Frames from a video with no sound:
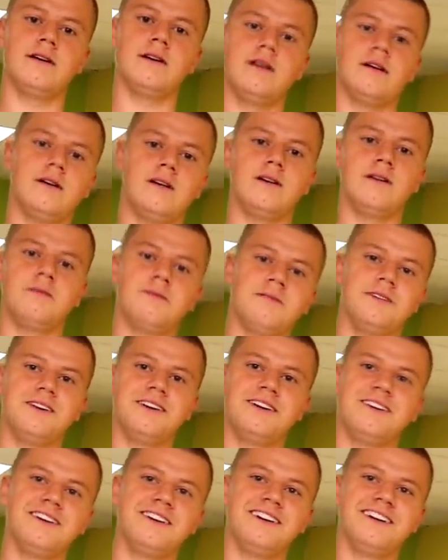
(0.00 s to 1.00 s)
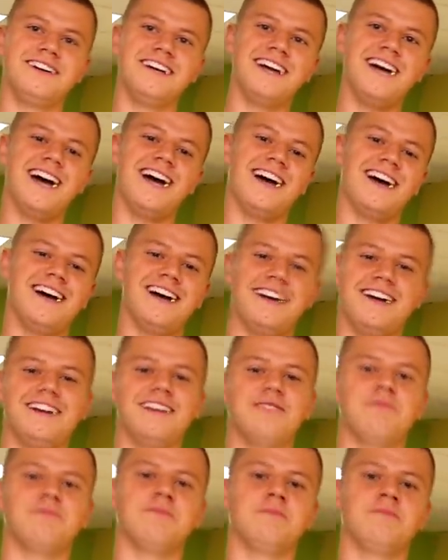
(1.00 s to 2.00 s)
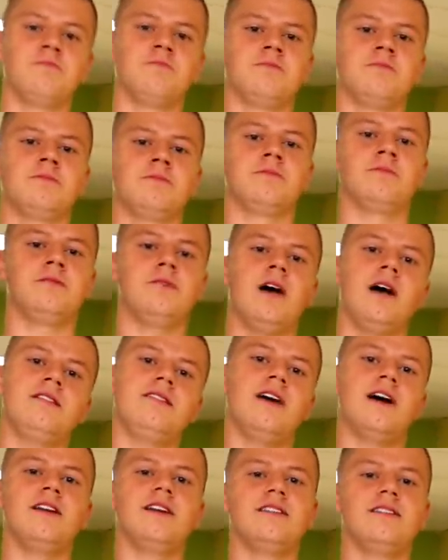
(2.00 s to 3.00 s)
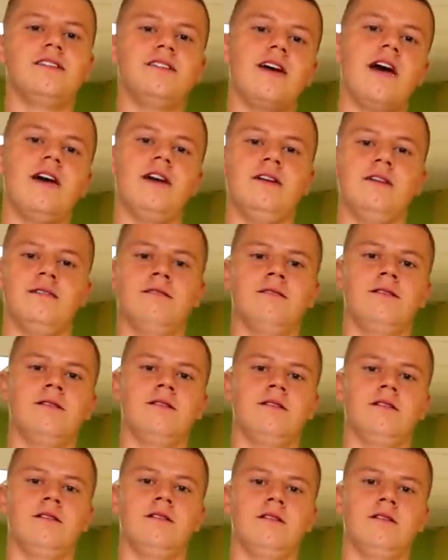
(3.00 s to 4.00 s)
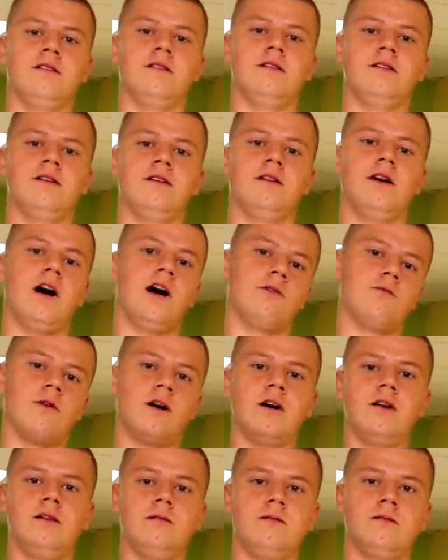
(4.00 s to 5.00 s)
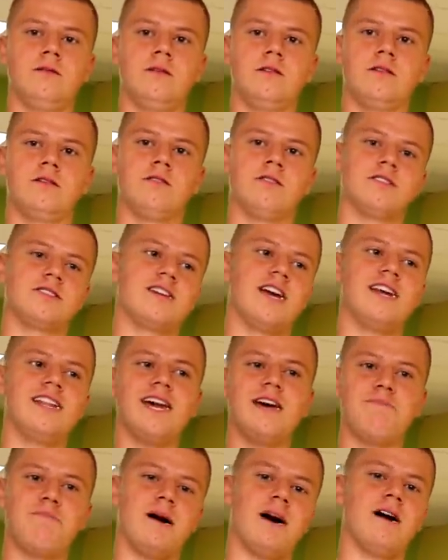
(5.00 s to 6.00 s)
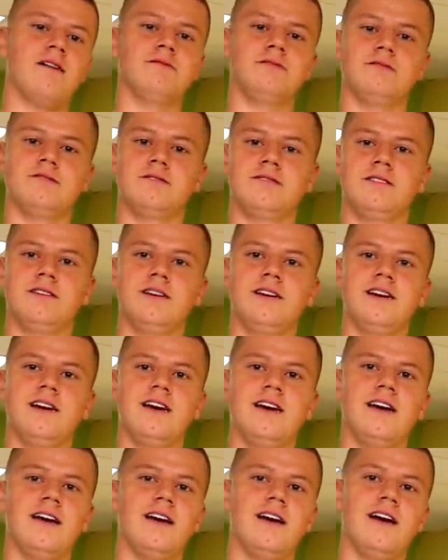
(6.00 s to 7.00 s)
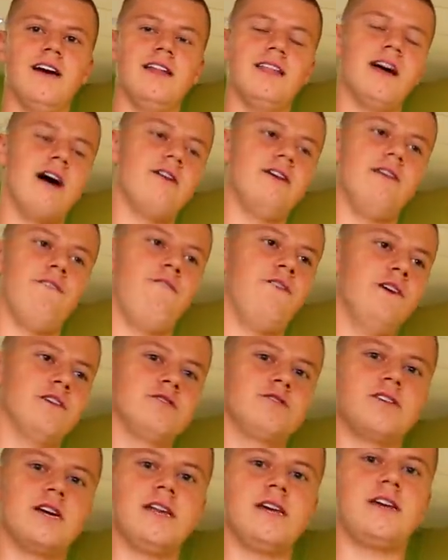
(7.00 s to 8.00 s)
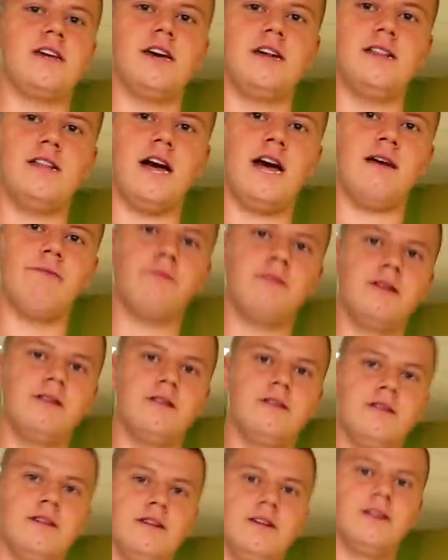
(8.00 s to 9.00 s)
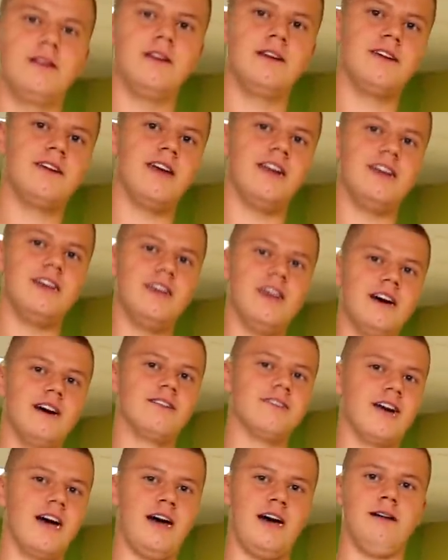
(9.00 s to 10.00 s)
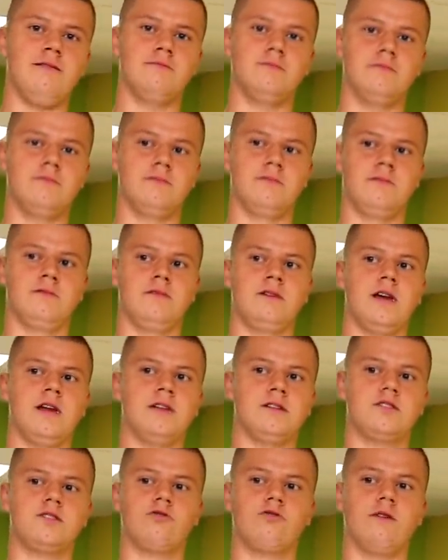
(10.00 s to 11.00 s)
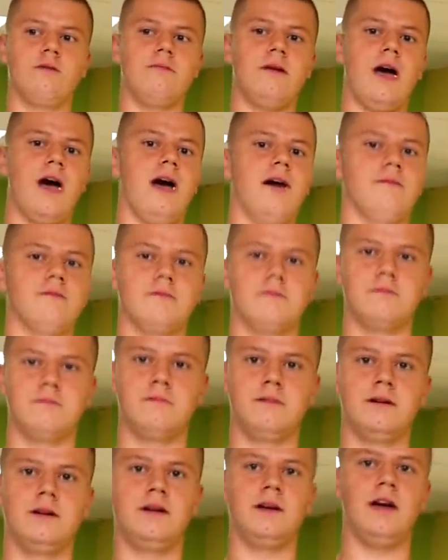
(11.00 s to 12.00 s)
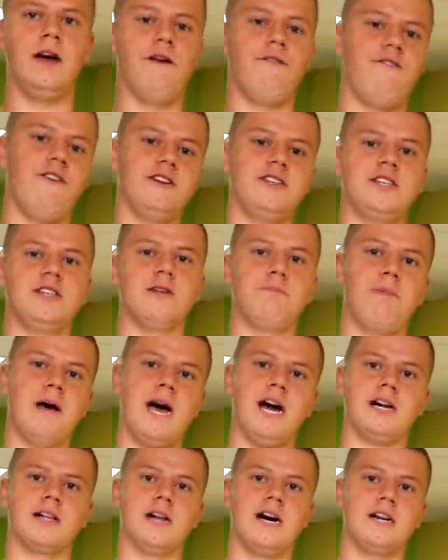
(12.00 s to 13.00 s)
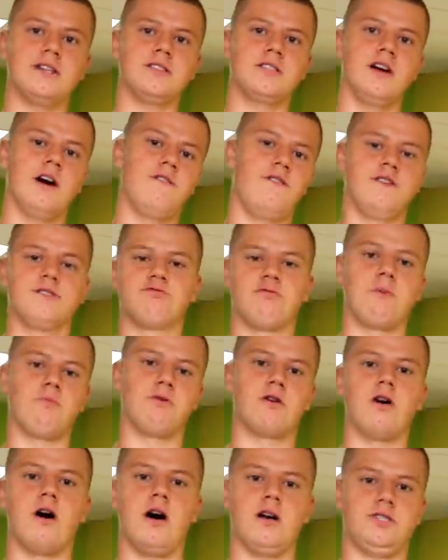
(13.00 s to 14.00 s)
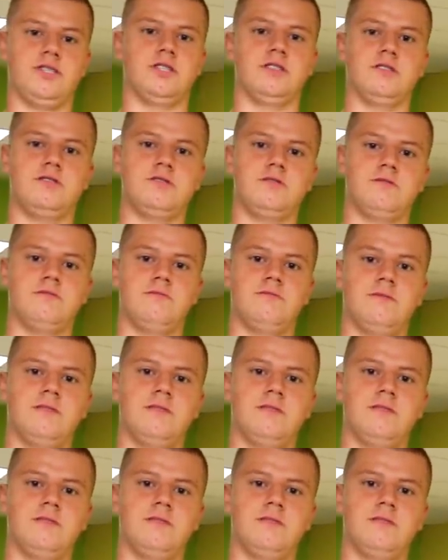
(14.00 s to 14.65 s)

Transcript: I'm so fucked, man. At the end of the day, I won. Chris gained eight pounds, and now he fears getting kidnapped getting yelled at, getting screamed at, and facing the backlash of his repercussions.